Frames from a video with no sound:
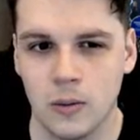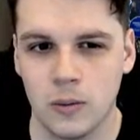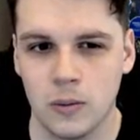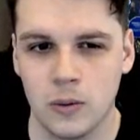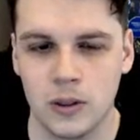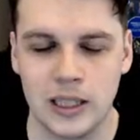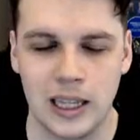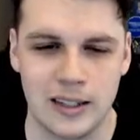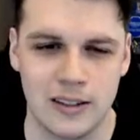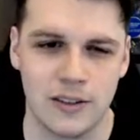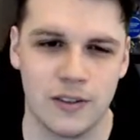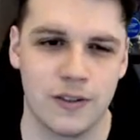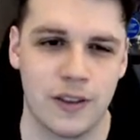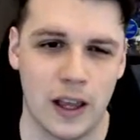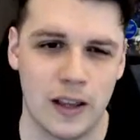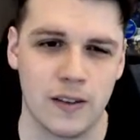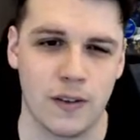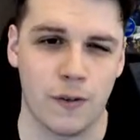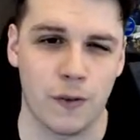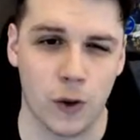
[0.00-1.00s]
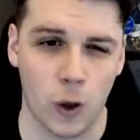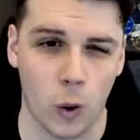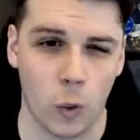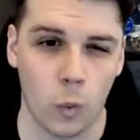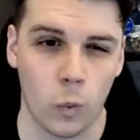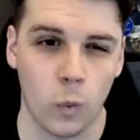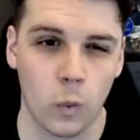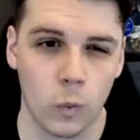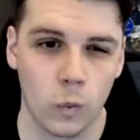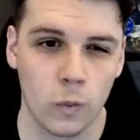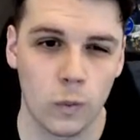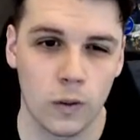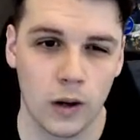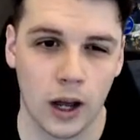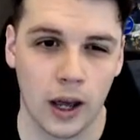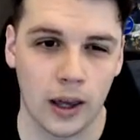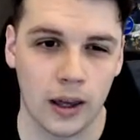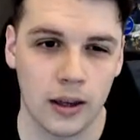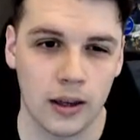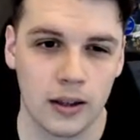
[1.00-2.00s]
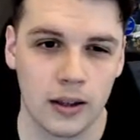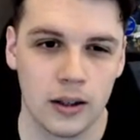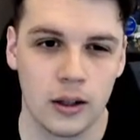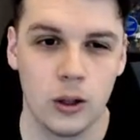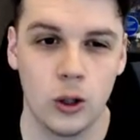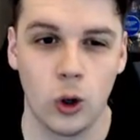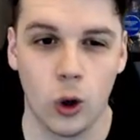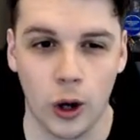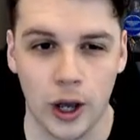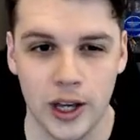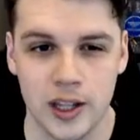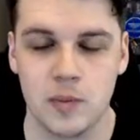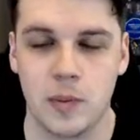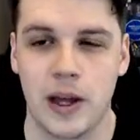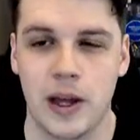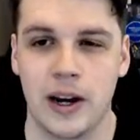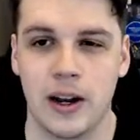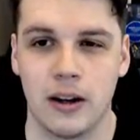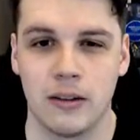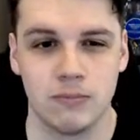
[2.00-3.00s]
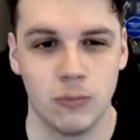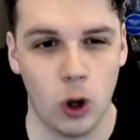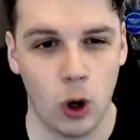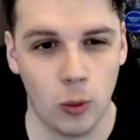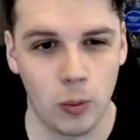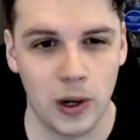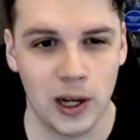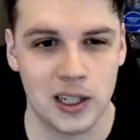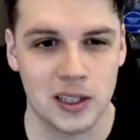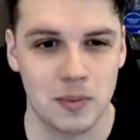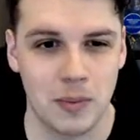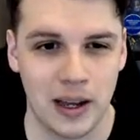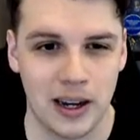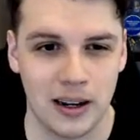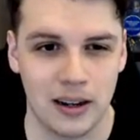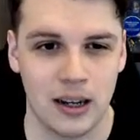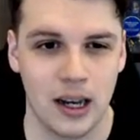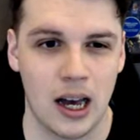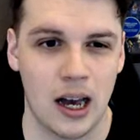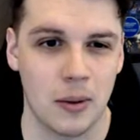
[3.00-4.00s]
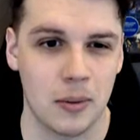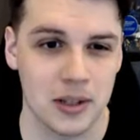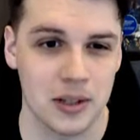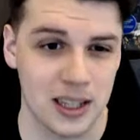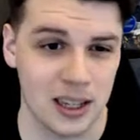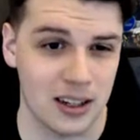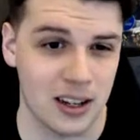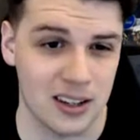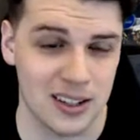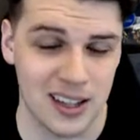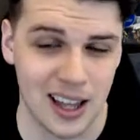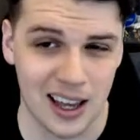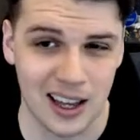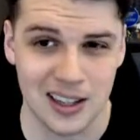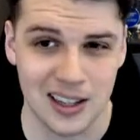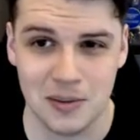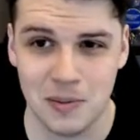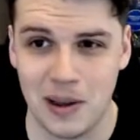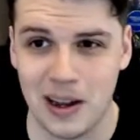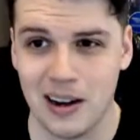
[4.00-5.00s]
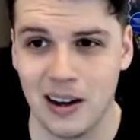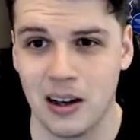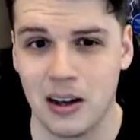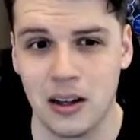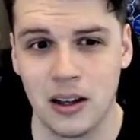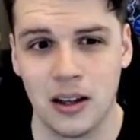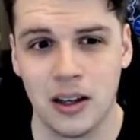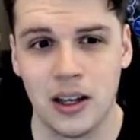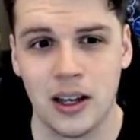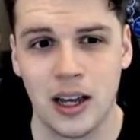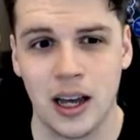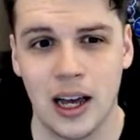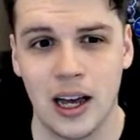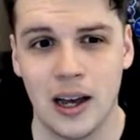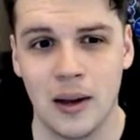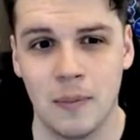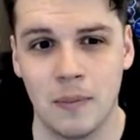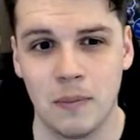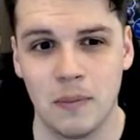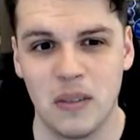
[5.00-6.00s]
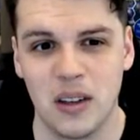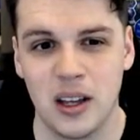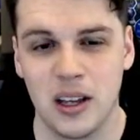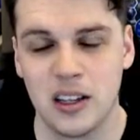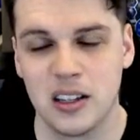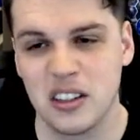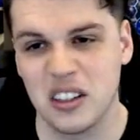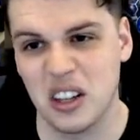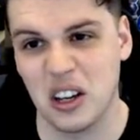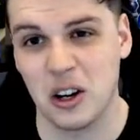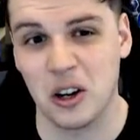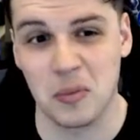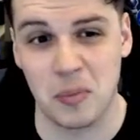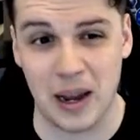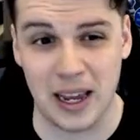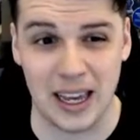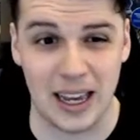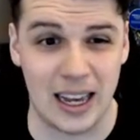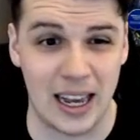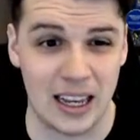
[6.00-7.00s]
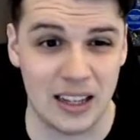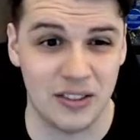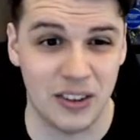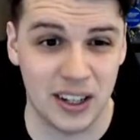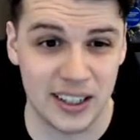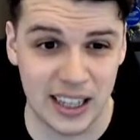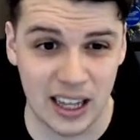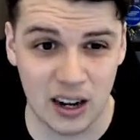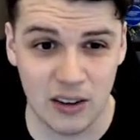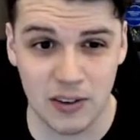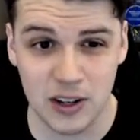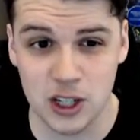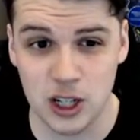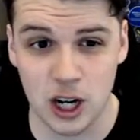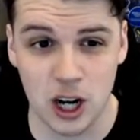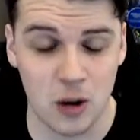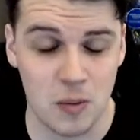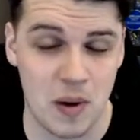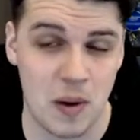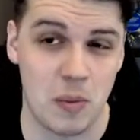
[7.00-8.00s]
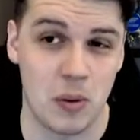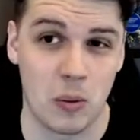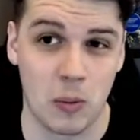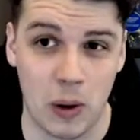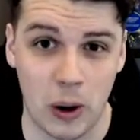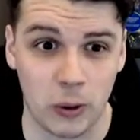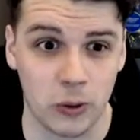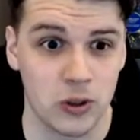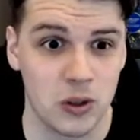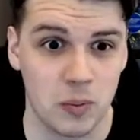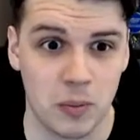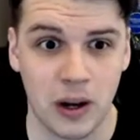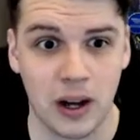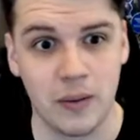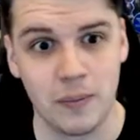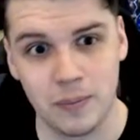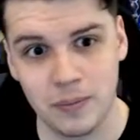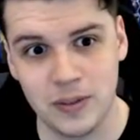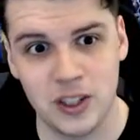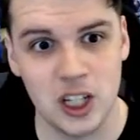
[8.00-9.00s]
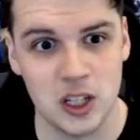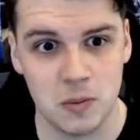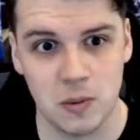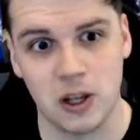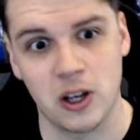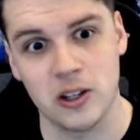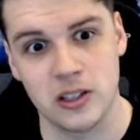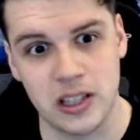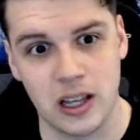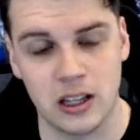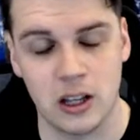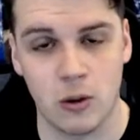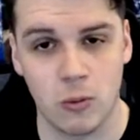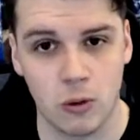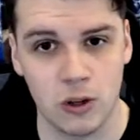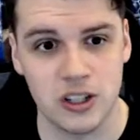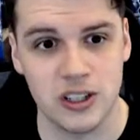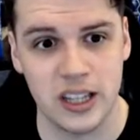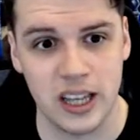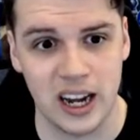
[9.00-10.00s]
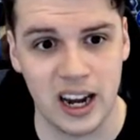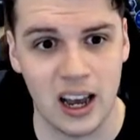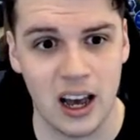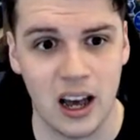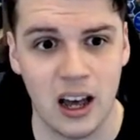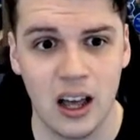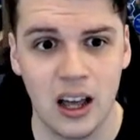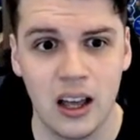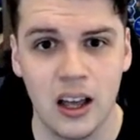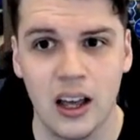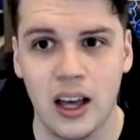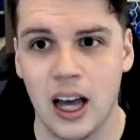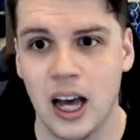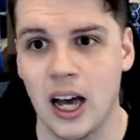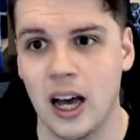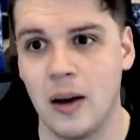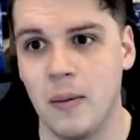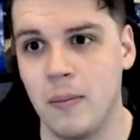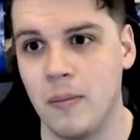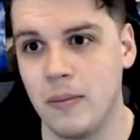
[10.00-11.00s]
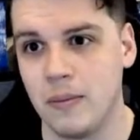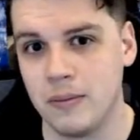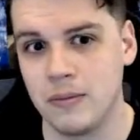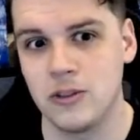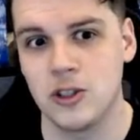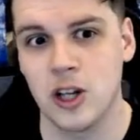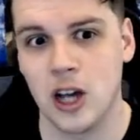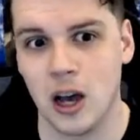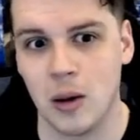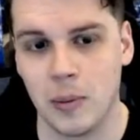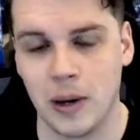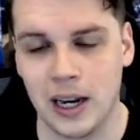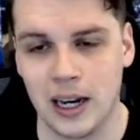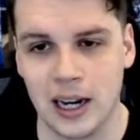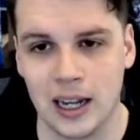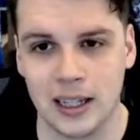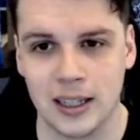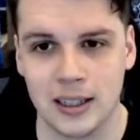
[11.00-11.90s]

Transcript: Well, there's a few. Neuer's better, Oblak's better. I would say Ter Stegen's better. You could make a case for Handanovic. I know people won't, but just because they don't watch Serie A. Do you know what I mean?